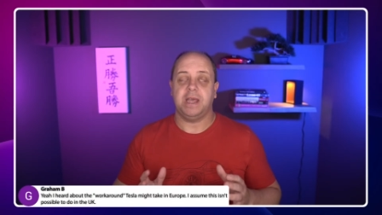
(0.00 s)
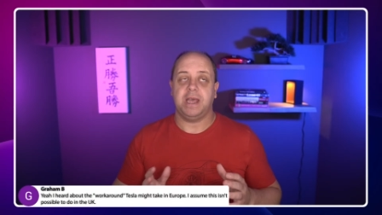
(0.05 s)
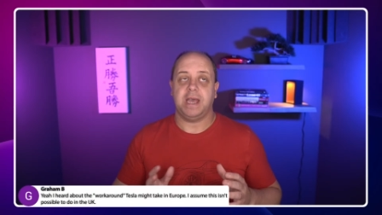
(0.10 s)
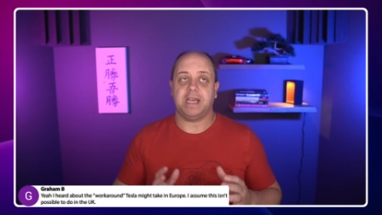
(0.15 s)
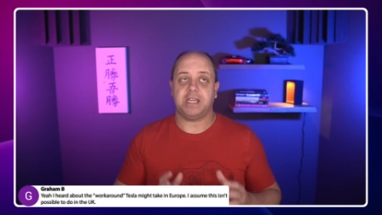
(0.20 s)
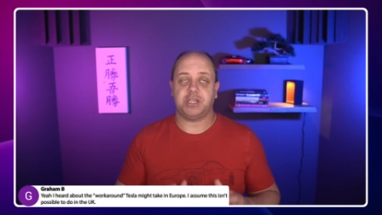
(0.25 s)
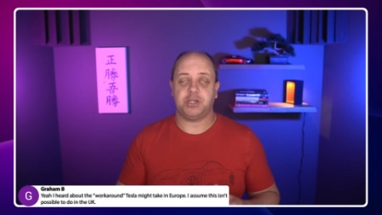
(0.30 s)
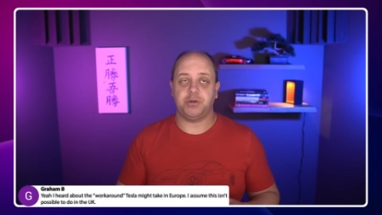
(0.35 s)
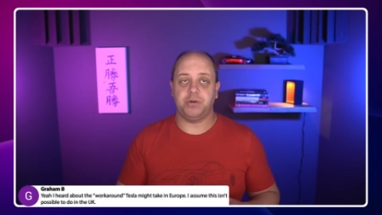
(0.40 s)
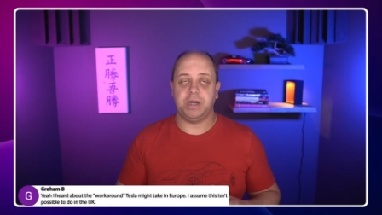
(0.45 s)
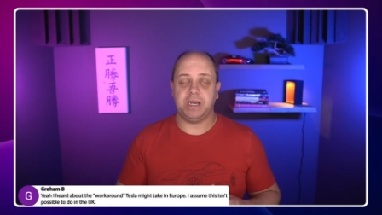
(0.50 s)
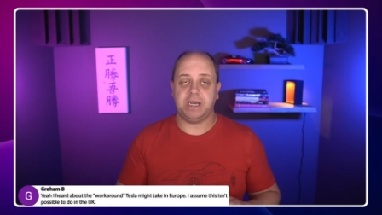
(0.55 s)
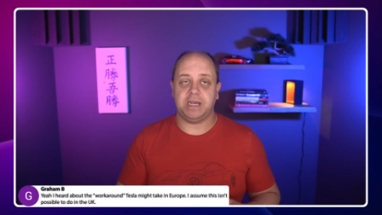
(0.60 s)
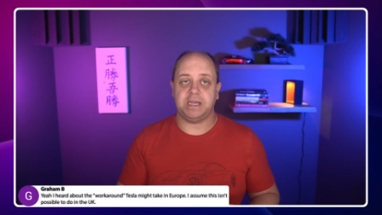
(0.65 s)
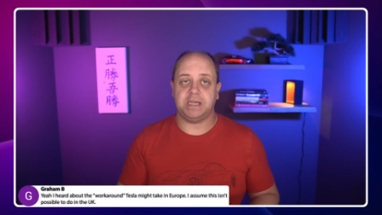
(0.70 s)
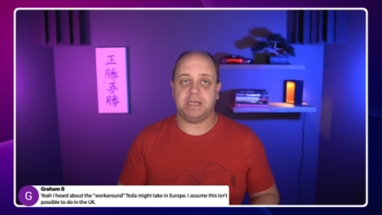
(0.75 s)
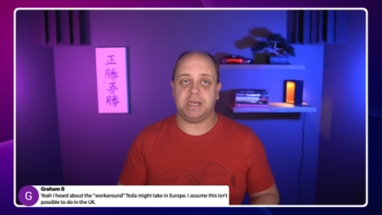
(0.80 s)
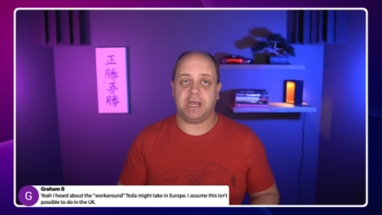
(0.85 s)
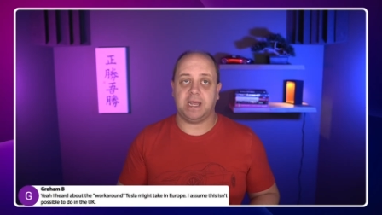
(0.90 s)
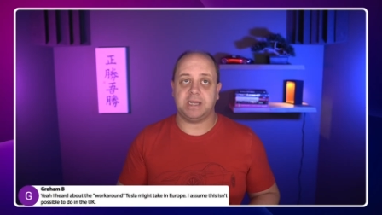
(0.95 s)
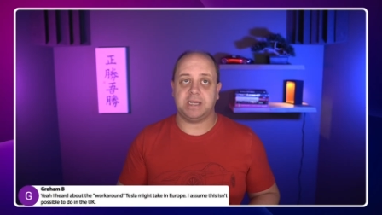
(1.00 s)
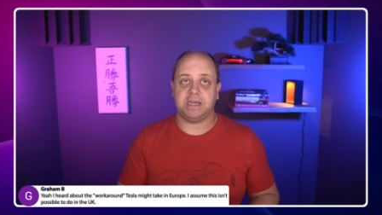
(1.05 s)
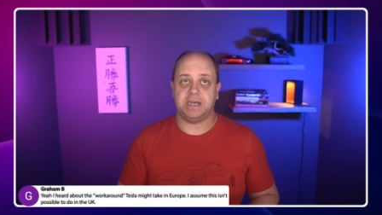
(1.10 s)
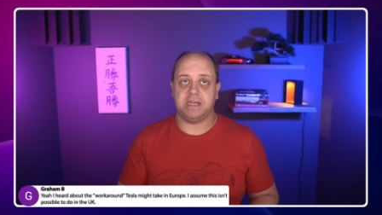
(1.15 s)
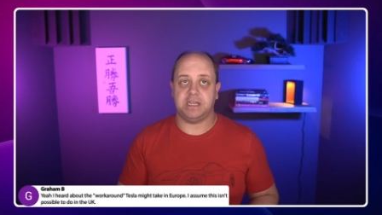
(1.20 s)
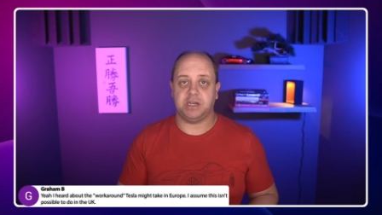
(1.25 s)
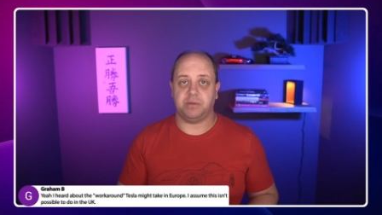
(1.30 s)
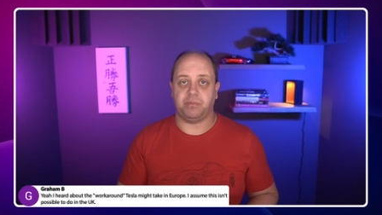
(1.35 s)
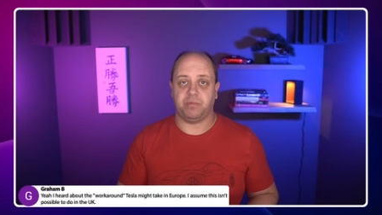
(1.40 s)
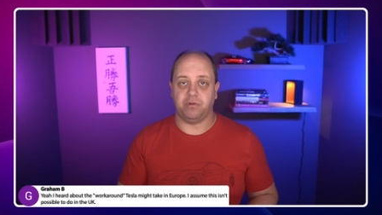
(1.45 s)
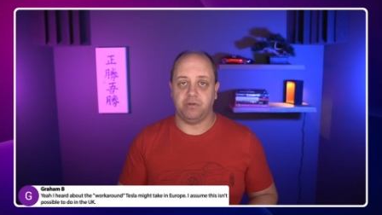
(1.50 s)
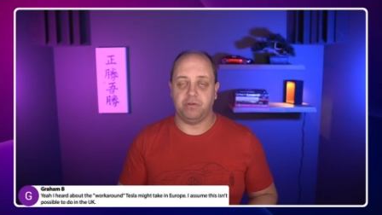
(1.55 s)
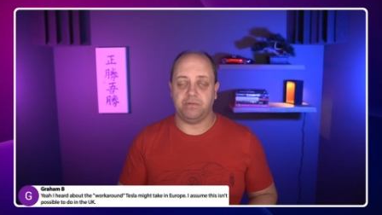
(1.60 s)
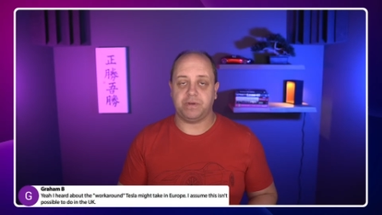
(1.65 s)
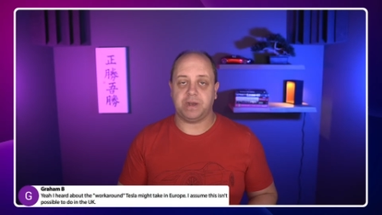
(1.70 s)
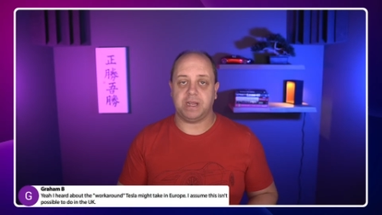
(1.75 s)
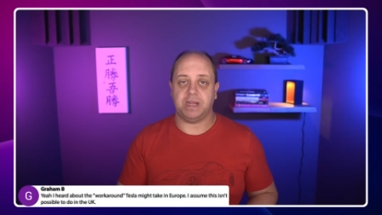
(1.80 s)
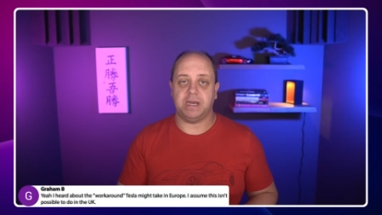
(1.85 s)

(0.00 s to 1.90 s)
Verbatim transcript: As soon as it is, as it is approved,